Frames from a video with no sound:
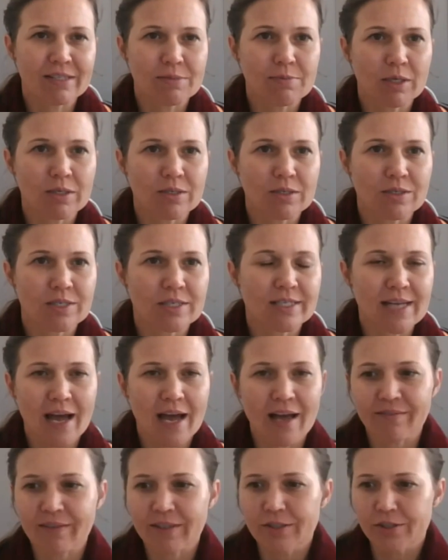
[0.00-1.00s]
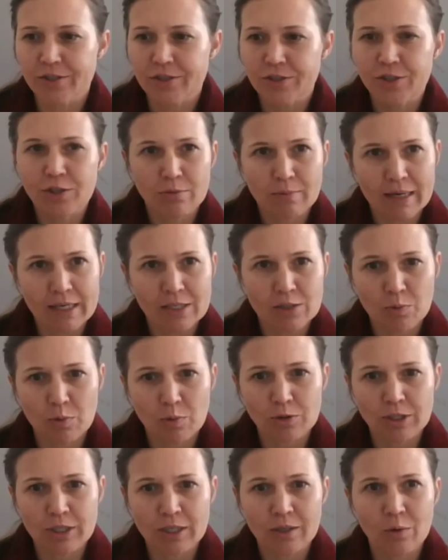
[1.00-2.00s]
this because it's either too much
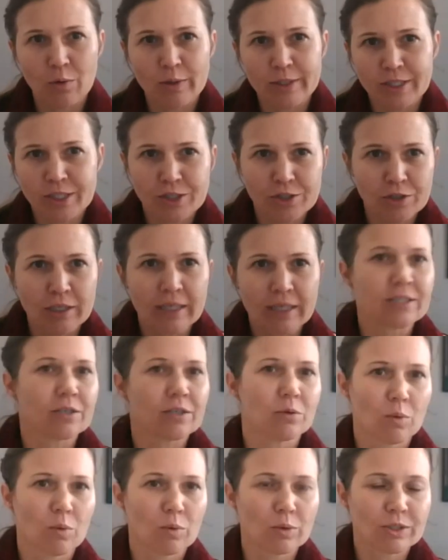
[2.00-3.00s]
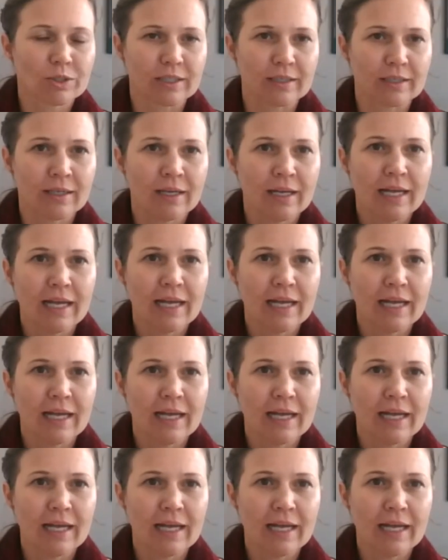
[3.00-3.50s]
water or it's too little water.